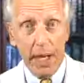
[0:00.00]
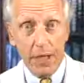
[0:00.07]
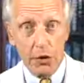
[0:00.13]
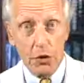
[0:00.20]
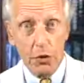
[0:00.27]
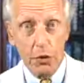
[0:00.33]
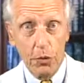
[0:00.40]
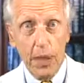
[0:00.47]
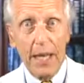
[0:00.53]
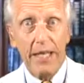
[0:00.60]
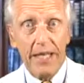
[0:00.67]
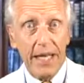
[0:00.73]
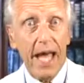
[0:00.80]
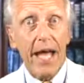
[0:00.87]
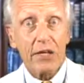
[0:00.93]
bites you,
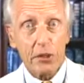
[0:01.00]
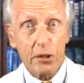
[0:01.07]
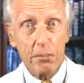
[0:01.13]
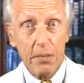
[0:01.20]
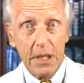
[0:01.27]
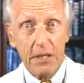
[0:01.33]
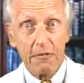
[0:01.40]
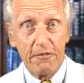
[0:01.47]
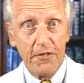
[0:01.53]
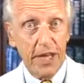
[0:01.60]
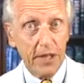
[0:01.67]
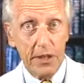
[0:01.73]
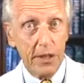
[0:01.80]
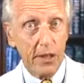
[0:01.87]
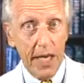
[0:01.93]
and it has to be
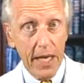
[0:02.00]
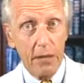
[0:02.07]
infected.